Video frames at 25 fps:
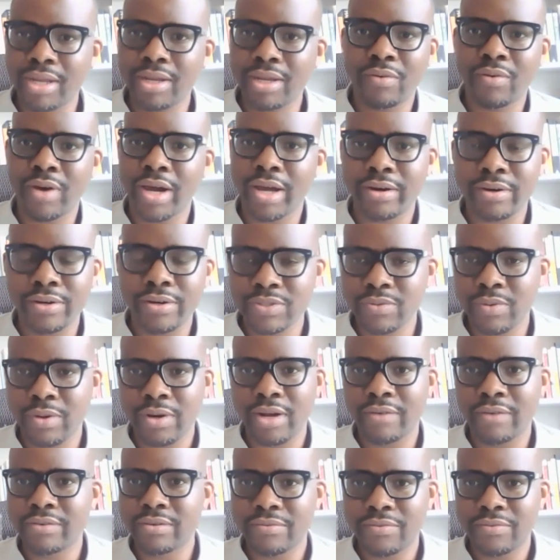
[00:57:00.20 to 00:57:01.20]
many writers, went
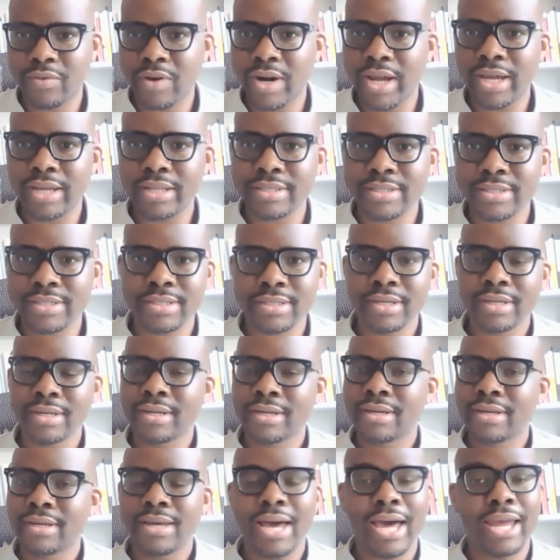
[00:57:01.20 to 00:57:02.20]
off to France,
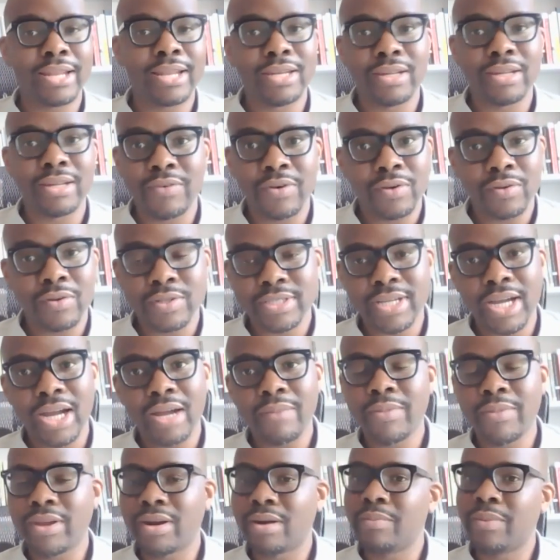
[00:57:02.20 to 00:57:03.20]
had a difficult
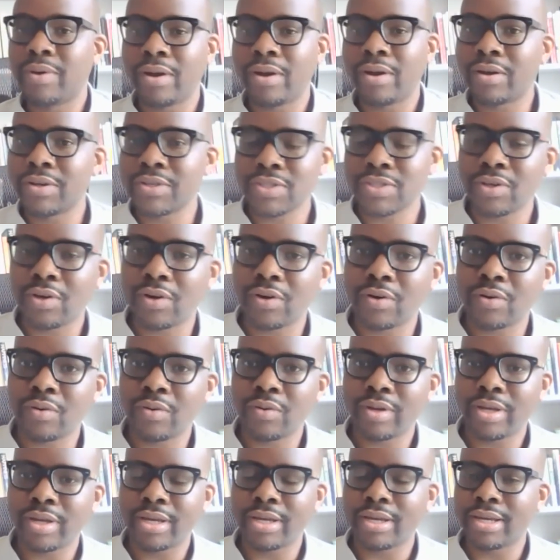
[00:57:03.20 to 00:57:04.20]
time there, but
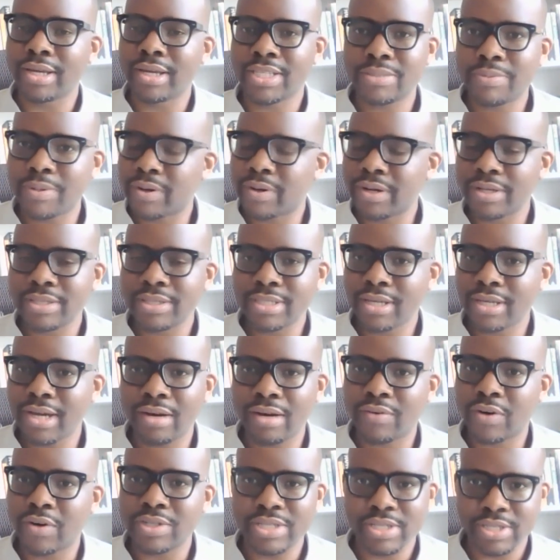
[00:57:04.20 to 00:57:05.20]
also experienced a
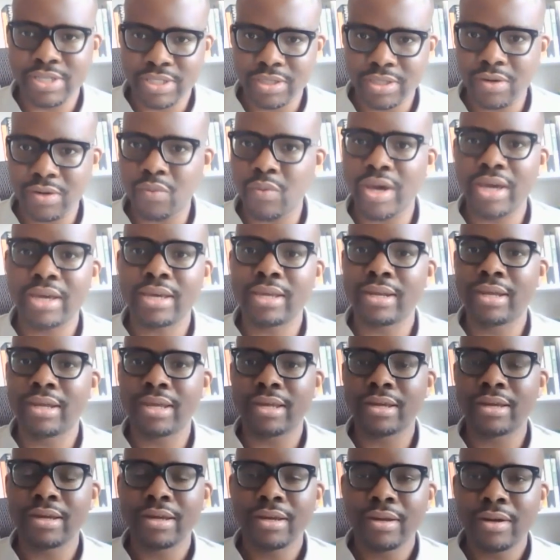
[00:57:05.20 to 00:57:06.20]
kind of artistic
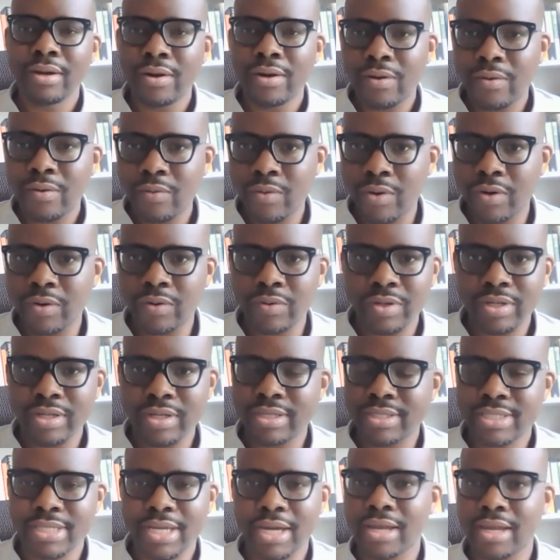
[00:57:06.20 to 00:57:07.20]
awakening. Wrote
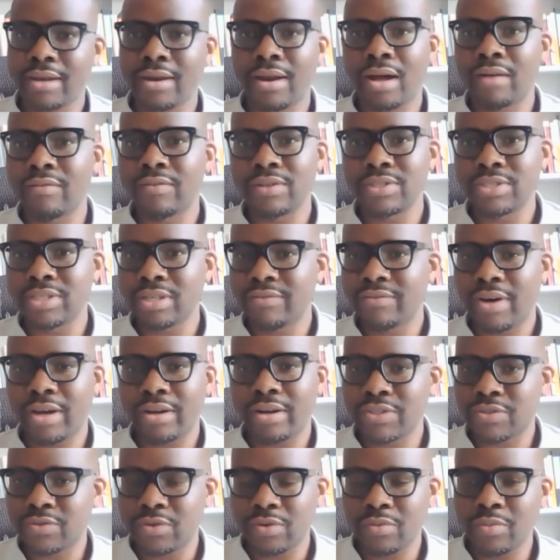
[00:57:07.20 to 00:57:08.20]
his second novel,
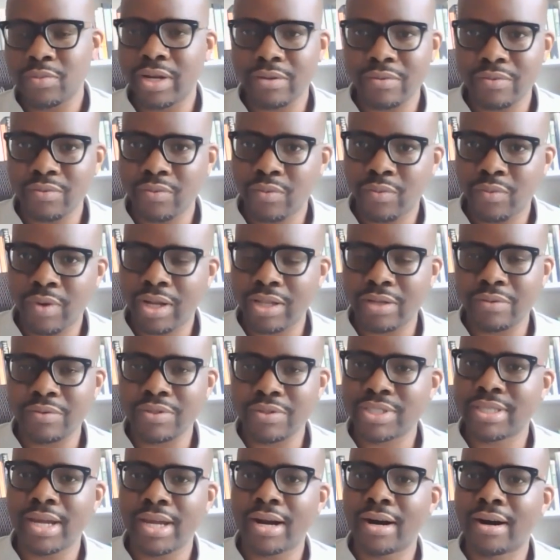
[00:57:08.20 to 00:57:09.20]
Giovanni's Room, while he
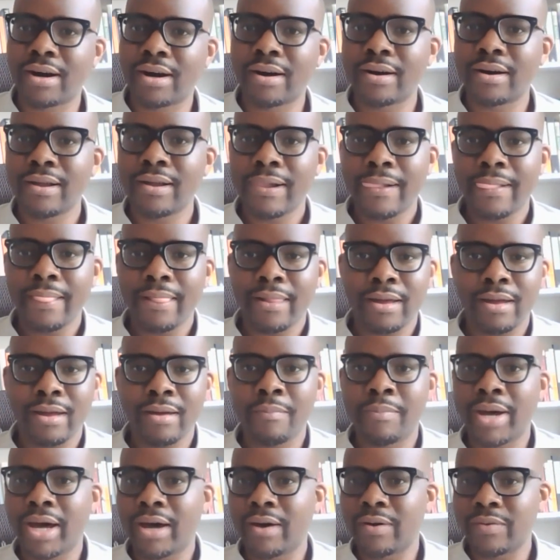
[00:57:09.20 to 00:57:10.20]
was there
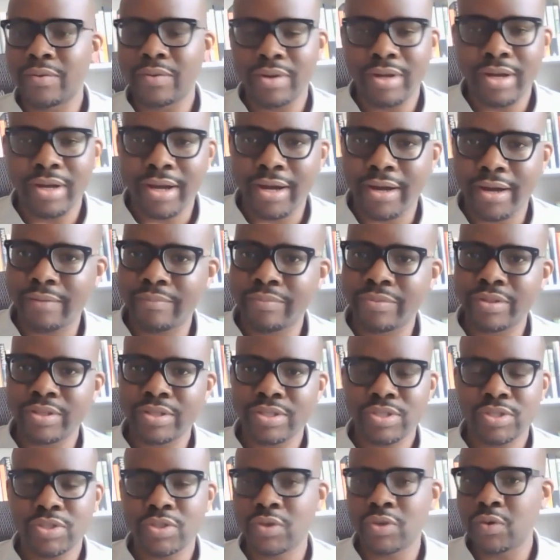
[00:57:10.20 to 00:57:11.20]
about um,
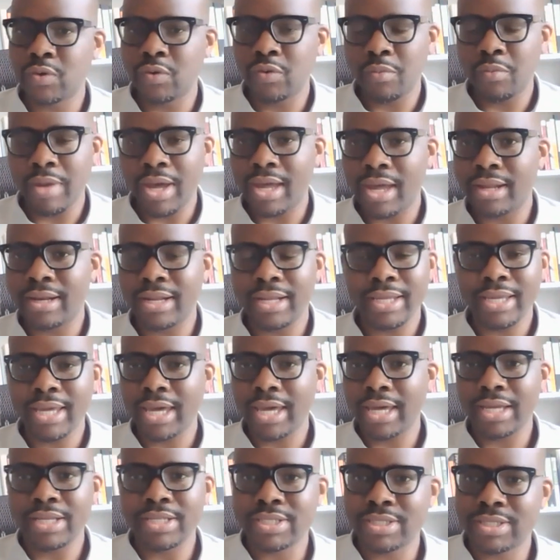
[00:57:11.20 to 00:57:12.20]
two men
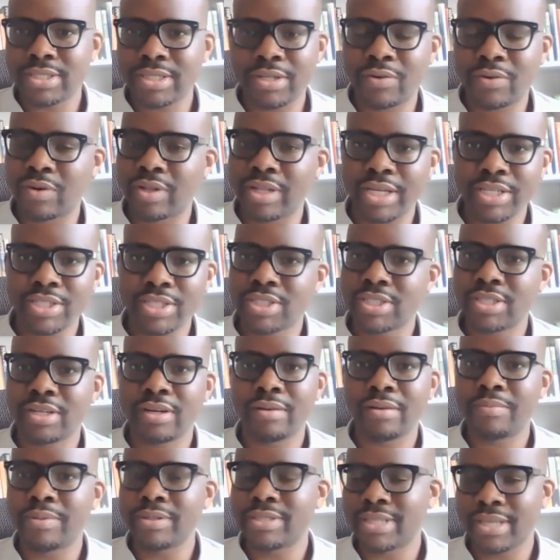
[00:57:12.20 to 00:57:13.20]
engaged in a
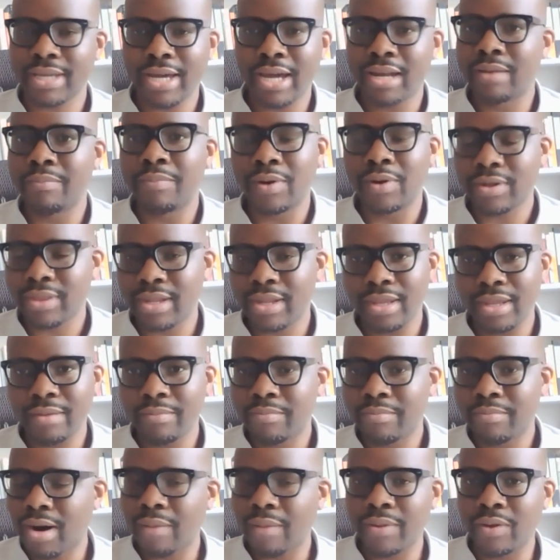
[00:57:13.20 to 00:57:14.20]
relationship. It's the kind of book that he
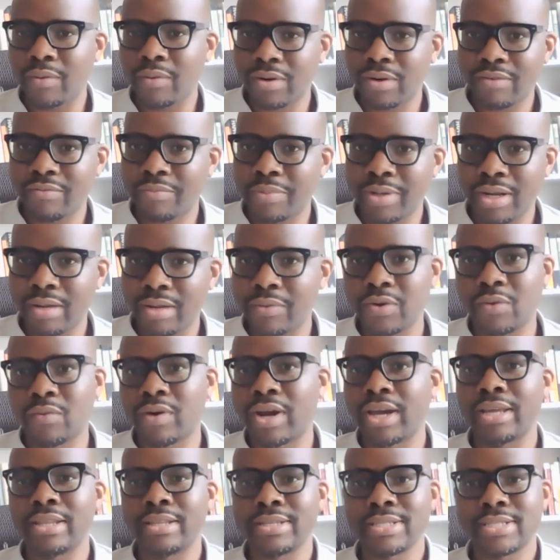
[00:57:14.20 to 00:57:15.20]
probably wouldn't have been able to
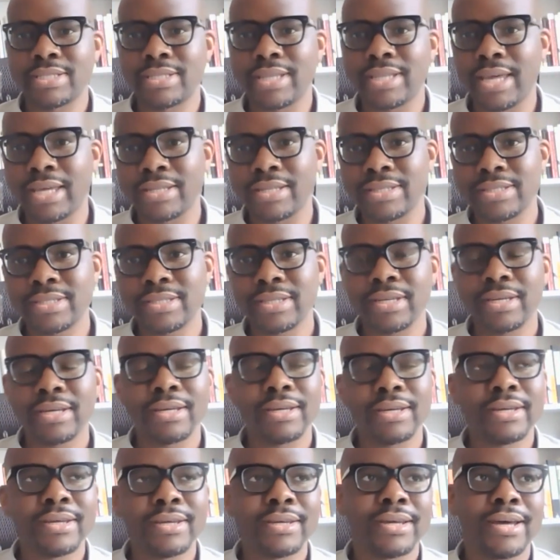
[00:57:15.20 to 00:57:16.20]
write in the States.
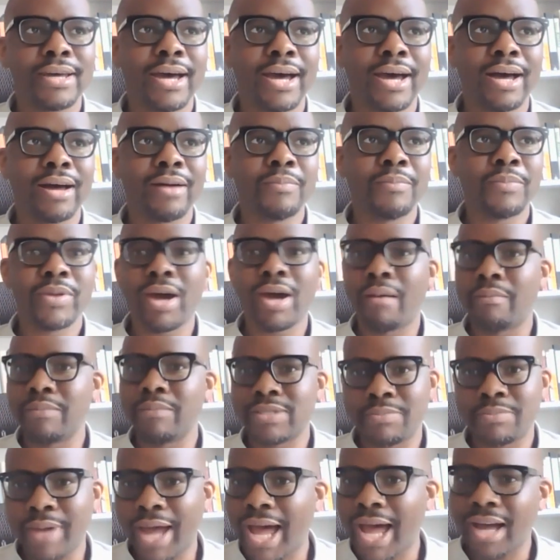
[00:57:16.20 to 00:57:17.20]
Um,
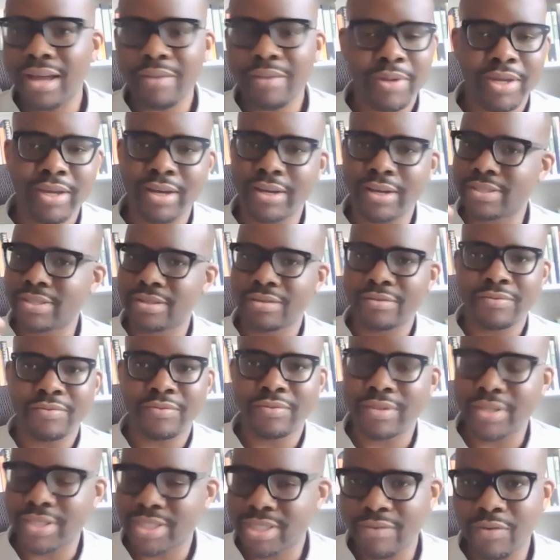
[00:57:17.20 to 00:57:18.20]
comes back because of
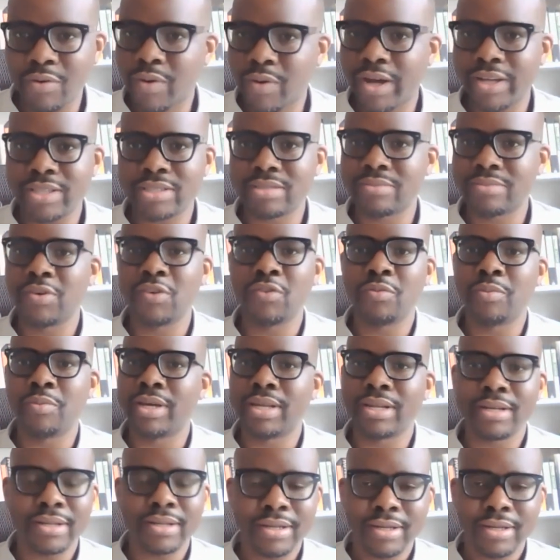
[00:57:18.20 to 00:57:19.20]
the civil rights
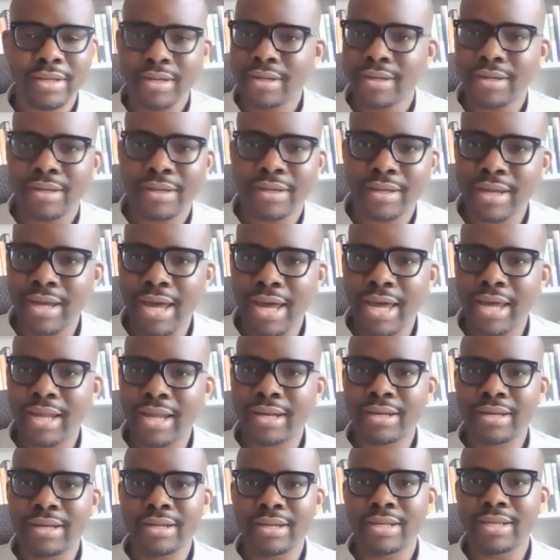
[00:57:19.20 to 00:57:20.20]
movement
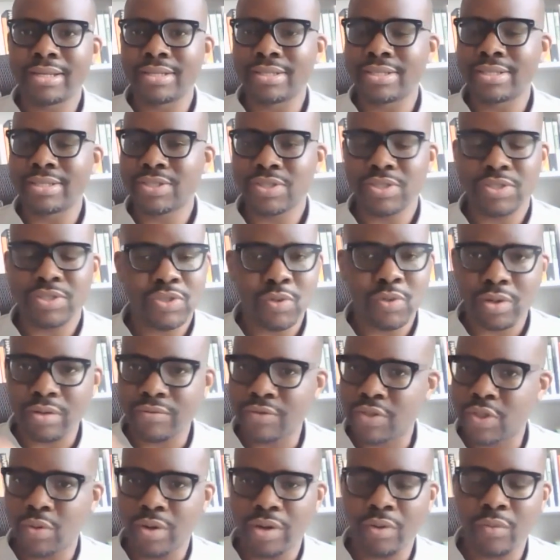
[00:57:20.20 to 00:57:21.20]
and is sort
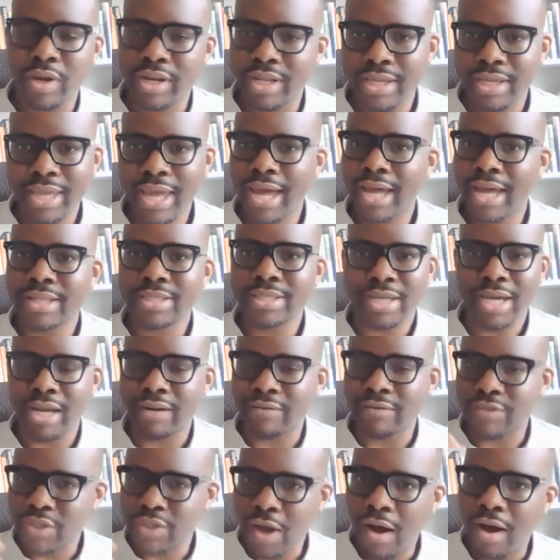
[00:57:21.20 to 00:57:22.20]
of doing what he can to kind
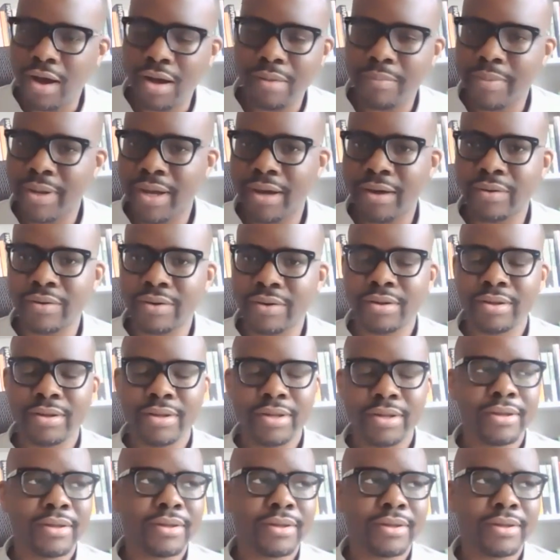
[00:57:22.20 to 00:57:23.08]
of talk about,